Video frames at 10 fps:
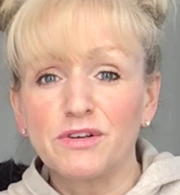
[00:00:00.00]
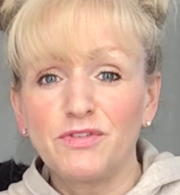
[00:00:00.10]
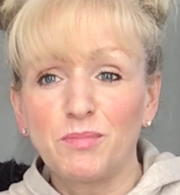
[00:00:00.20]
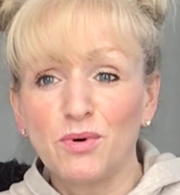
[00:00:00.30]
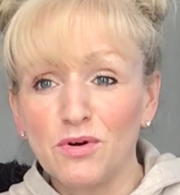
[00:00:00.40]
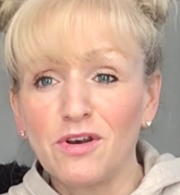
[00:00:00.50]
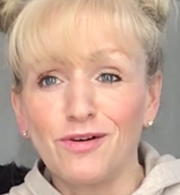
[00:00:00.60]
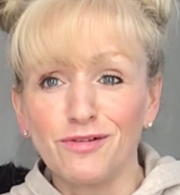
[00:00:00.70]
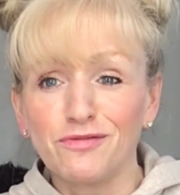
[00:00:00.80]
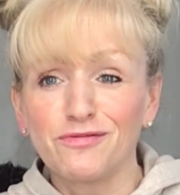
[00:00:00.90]
if you put a
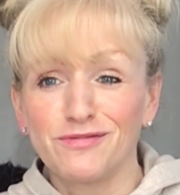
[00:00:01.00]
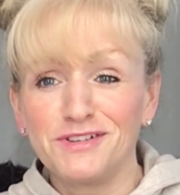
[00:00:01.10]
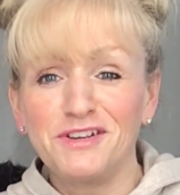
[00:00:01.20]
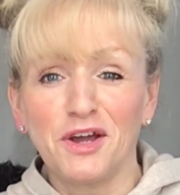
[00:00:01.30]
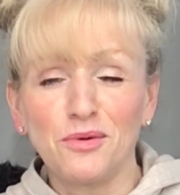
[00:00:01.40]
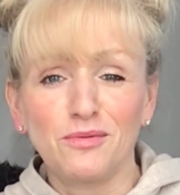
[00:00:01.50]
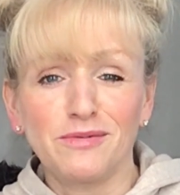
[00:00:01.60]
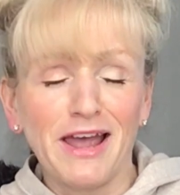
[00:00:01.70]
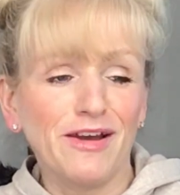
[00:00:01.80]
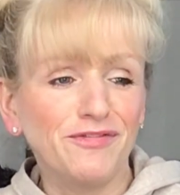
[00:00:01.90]
lot of,
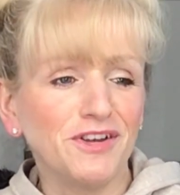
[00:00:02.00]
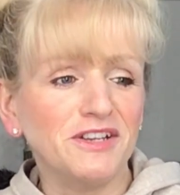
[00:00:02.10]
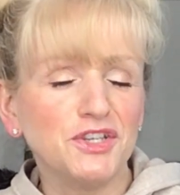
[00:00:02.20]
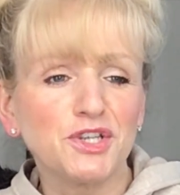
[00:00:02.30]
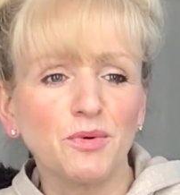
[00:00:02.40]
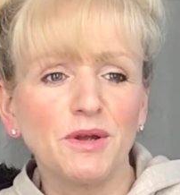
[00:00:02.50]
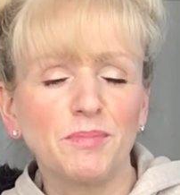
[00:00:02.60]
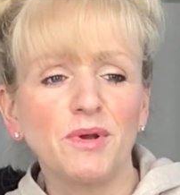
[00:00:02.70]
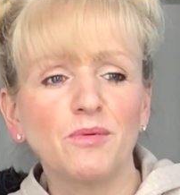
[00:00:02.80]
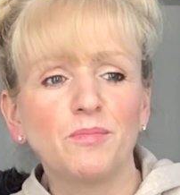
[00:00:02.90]
effort into it,
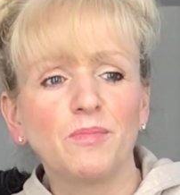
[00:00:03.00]
but